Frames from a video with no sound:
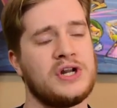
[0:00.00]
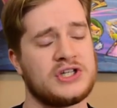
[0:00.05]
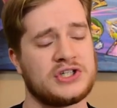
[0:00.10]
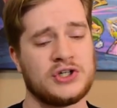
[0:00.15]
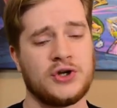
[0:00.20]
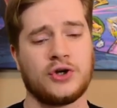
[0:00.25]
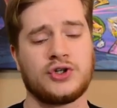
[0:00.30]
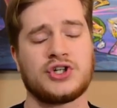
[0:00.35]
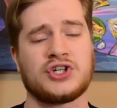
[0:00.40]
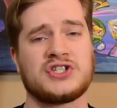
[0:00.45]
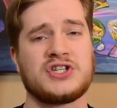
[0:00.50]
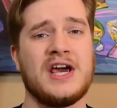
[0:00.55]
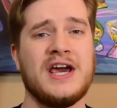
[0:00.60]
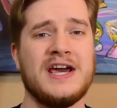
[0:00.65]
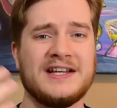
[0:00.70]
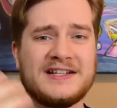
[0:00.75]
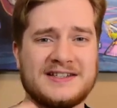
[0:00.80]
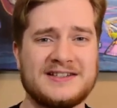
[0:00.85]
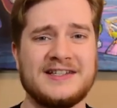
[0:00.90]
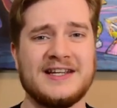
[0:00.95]
It's not just
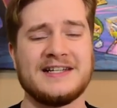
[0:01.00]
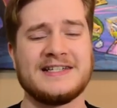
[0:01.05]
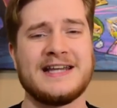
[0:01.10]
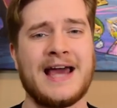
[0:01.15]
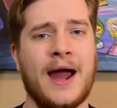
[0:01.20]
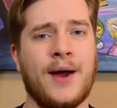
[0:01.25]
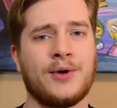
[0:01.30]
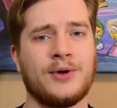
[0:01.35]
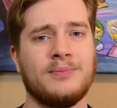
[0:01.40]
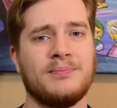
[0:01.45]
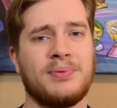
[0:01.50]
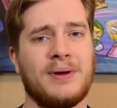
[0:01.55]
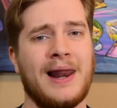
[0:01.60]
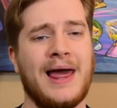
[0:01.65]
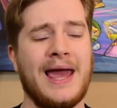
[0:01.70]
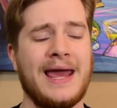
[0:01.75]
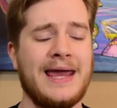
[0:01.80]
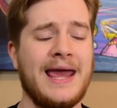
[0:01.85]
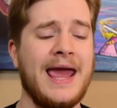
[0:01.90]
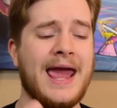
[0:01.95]
sit down and
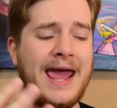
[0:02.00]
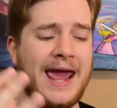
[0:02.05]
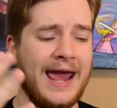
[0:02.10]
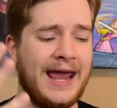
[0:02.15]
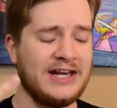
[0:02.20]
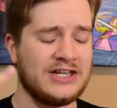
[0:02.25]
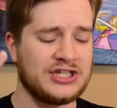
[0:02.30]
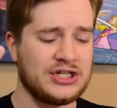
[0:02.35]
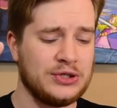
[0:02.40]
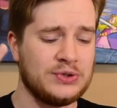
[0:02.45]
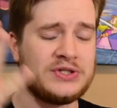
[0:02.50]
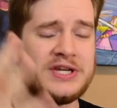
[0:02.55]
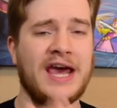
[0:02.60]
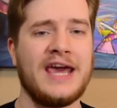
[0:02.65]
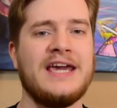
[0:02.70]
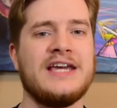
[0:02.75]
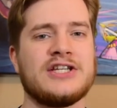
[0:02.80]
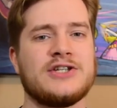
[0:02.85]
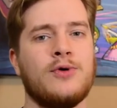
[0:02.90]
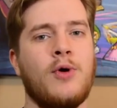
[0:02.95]
play, it's you
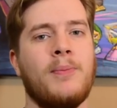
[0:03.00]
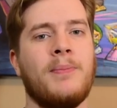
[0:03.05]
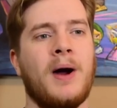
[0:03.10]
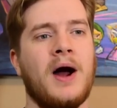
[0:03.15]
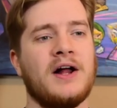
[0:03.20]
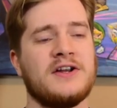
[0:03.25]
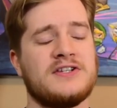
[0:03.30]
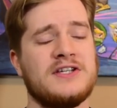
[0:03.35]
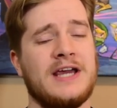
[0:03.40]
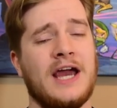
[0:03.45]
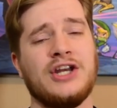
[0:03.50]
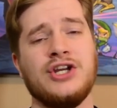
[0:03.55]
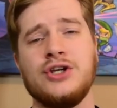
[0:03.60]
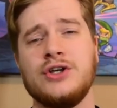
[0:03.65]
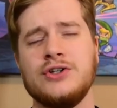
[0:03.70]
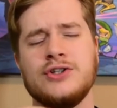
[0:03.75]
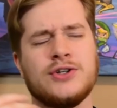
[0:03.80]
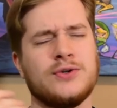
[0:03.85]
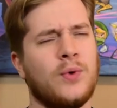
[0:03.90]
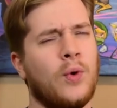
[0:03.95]
take it to a party and you
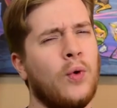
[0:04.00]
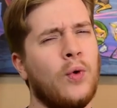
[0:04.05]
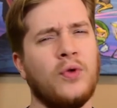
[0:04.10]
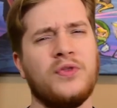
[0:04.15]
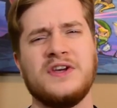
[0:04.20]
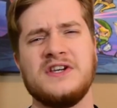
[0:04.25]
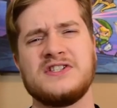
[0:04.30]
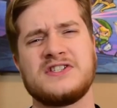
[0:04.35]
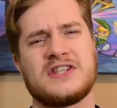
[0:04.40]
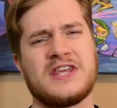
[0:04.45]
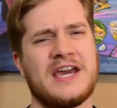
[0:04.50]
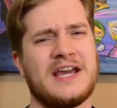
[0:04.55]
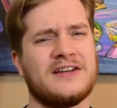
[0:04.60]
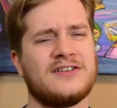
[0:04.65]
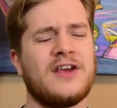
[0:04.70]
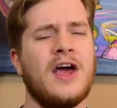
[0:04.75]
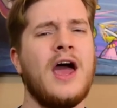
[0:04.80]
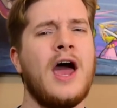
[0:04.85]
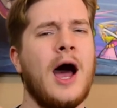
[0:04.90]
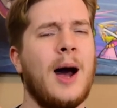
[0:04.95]
can do all these
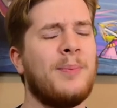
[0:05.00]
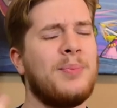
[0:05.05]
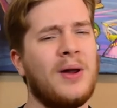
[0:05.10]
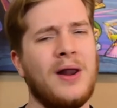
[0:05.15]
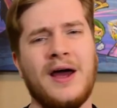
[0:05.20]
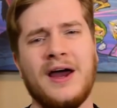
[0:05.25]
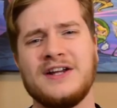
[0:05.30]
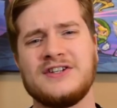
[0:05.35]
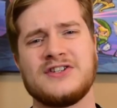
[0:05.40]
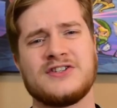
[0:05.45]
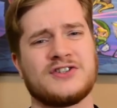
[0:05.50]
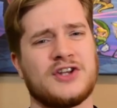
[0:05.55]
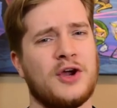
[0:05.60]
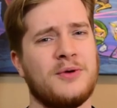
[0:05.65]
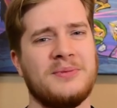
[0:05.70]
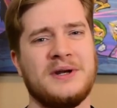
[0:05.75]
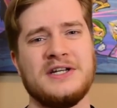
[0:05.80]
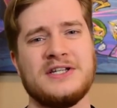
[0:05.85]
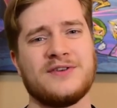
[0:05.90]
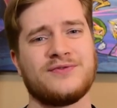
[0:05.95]
things, apply it to so
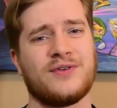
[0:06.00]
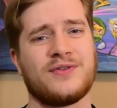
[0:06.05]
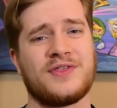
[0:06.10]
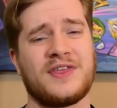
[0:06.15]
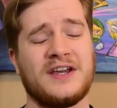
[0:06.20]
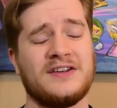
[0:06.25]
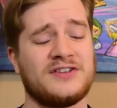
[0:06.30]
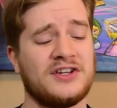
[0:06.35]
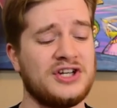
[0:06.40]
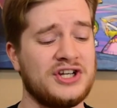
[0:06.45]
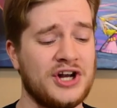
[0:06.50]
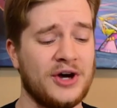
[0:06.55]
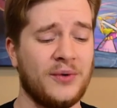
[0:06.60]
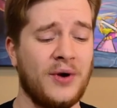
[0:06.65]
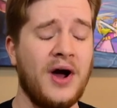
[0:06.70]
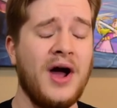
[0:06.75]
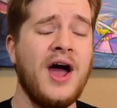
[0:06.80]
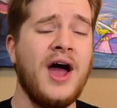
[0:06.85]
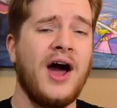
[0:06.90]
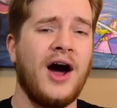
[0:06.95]
many different things. And you know
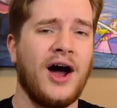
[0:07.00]
what?